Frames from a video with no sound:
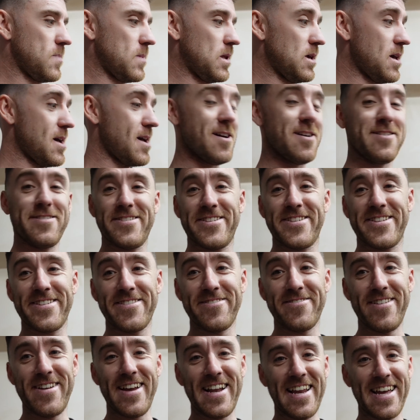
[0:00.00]
yeah,
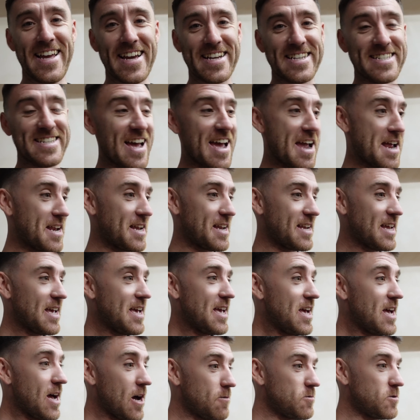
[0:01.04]
really excited.
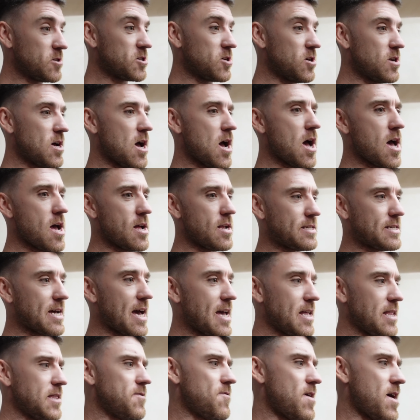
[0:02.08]
I'm just gonna
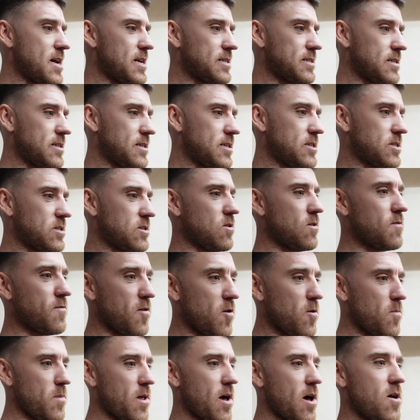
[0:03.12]
tighten the rest of this stuff
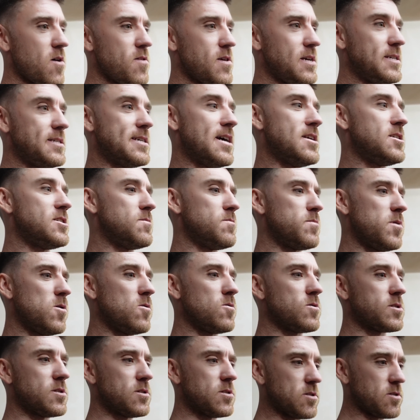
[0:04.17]
up now, these engine
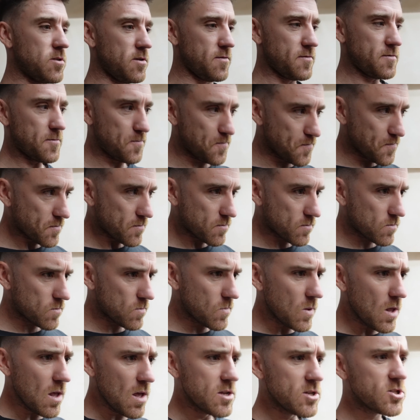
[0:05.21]
bolts and stuff.
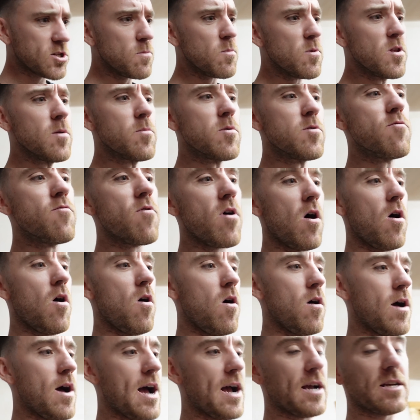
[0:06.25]
Some of them are
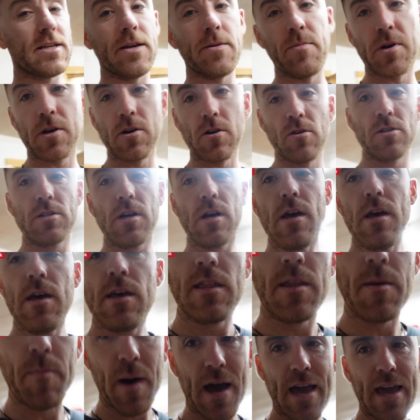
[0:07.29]
wrong actually, because
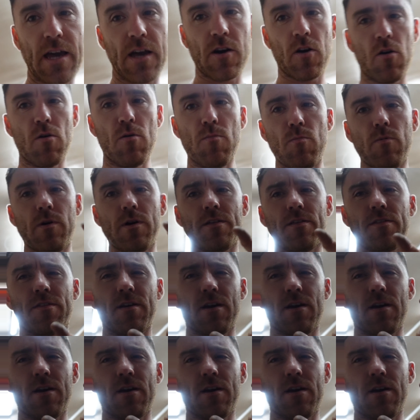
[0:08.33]
the bike come with